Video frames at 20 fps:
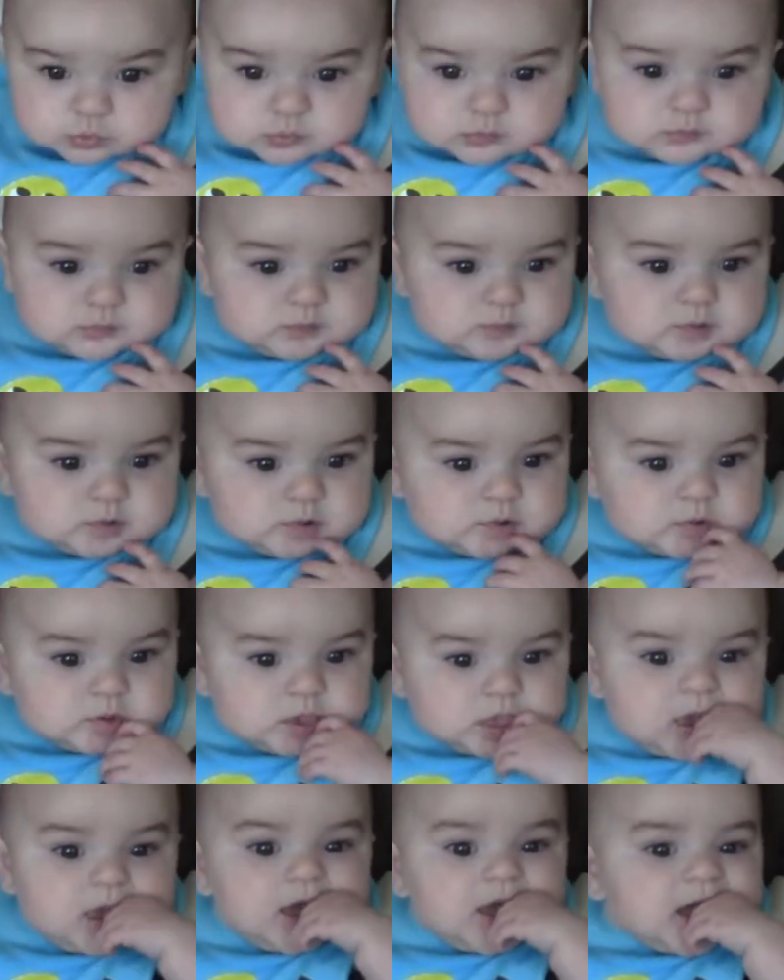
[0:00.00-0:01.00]
it
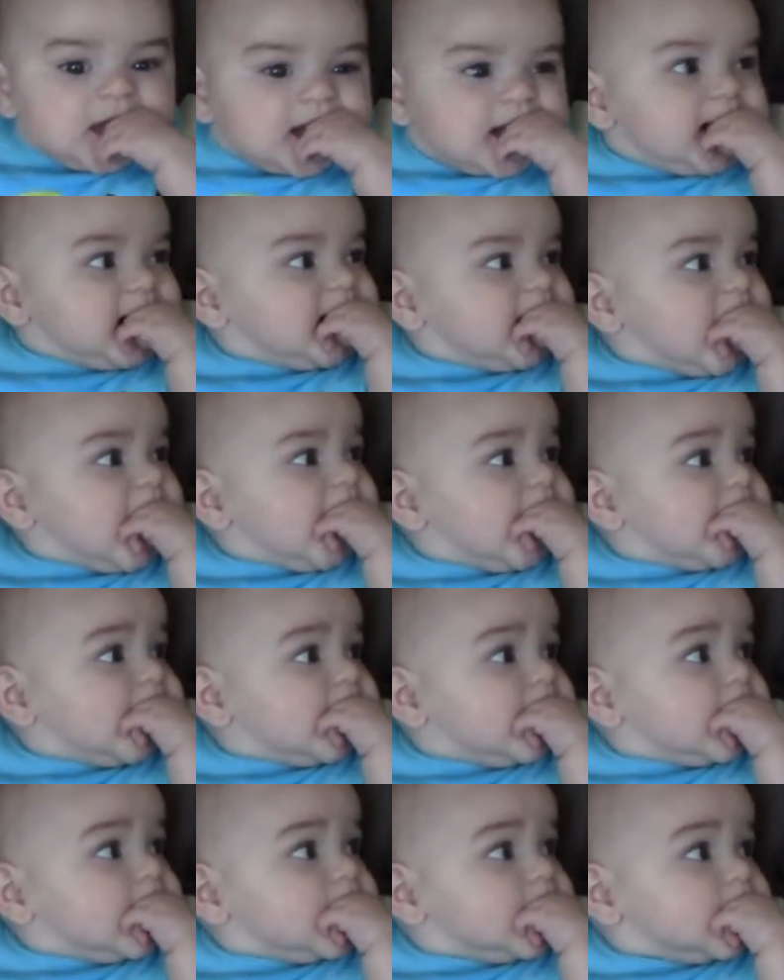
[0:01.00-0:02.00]
upsets me more than it
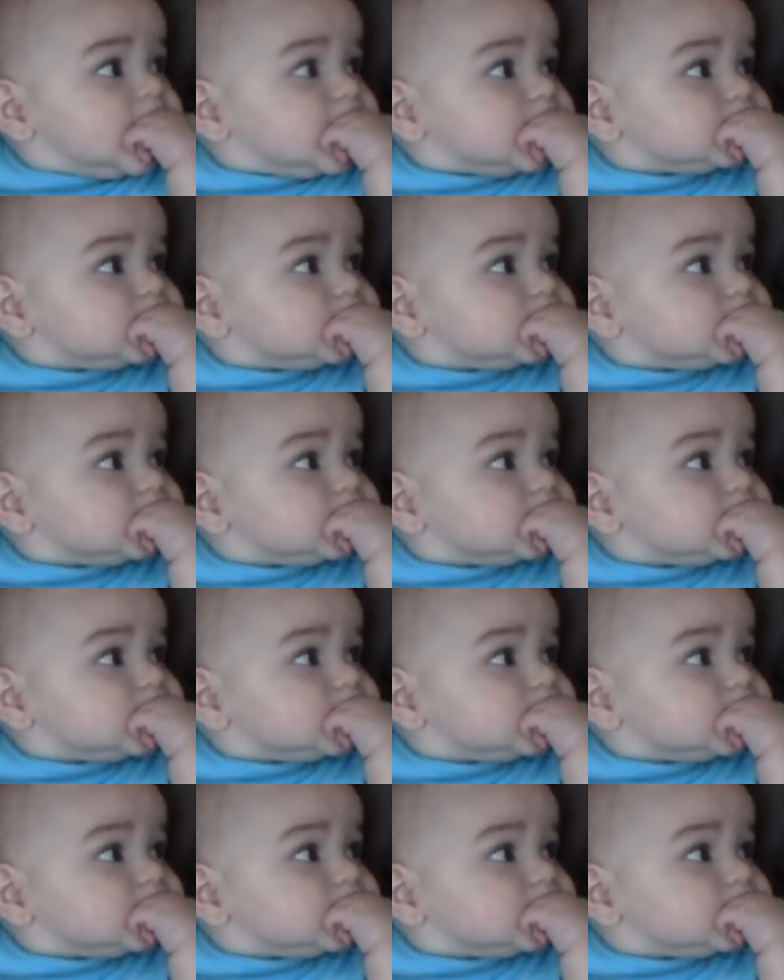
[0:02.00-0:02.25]
upsets him.